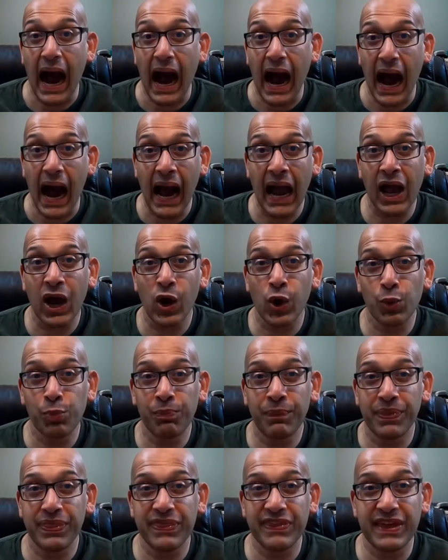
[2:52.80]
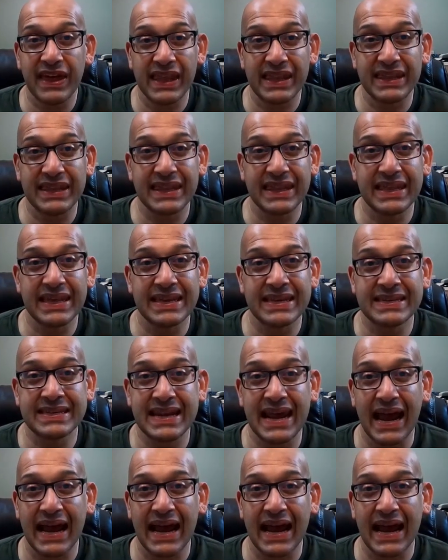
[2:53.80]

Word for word: I hope that this